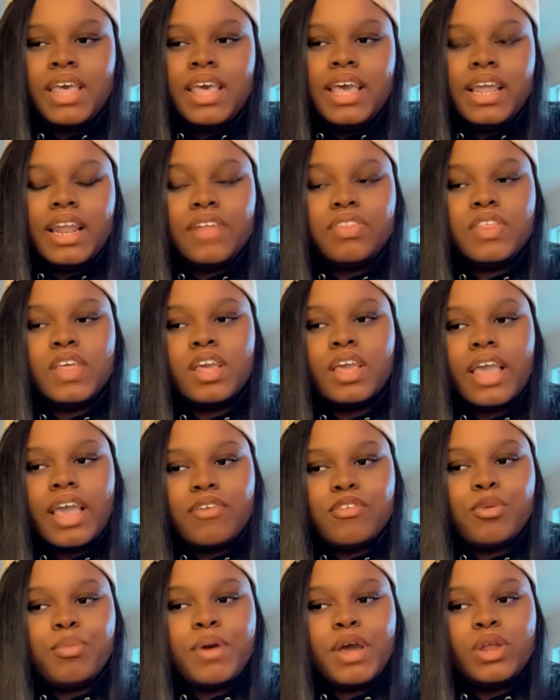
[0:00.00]
And I think
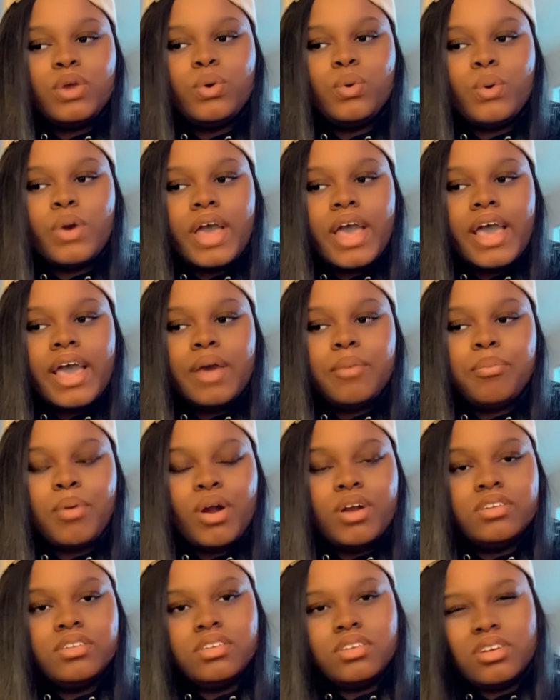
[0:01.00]
everybody who had
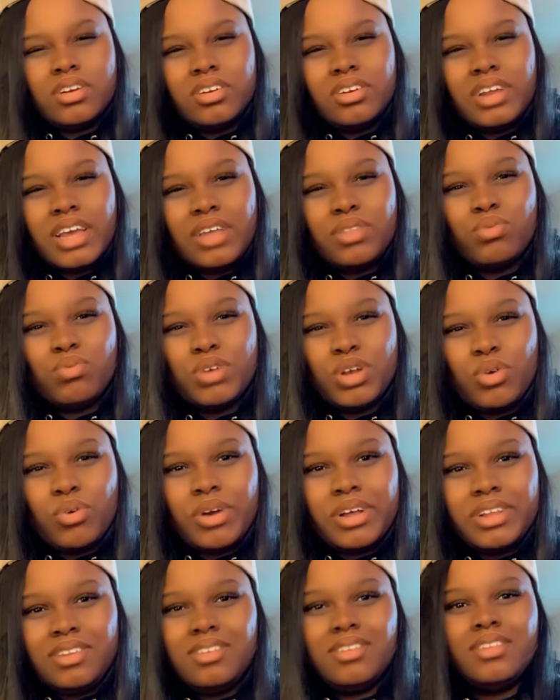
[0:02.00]
parts in her death
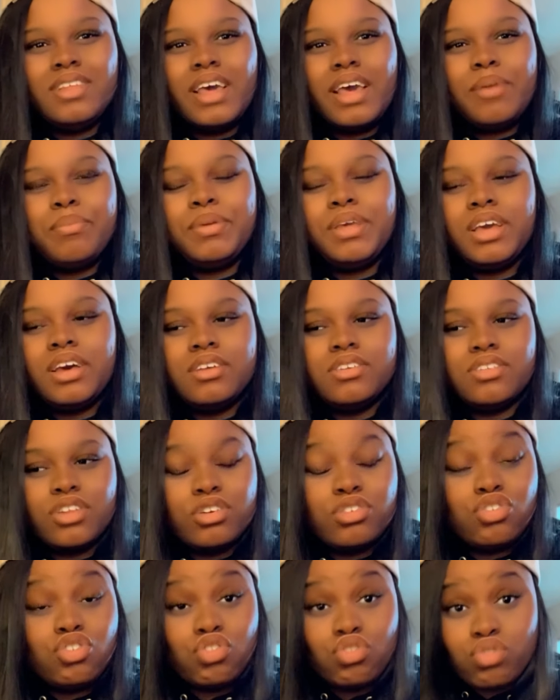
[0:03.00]
regrets that because
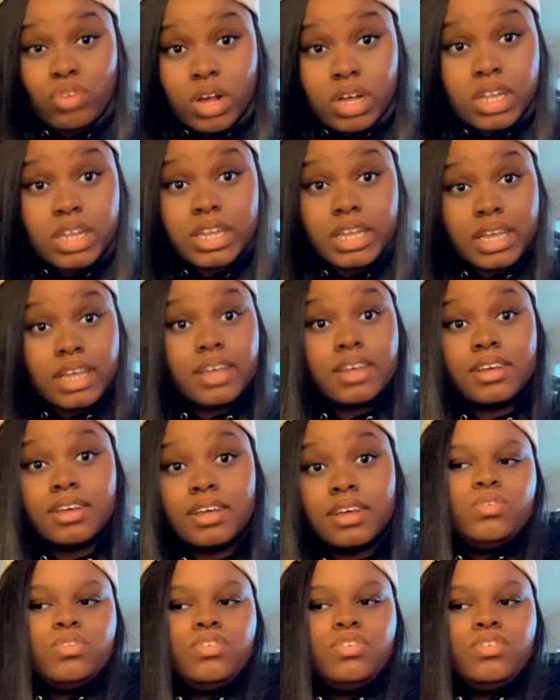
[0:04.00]
they're struggling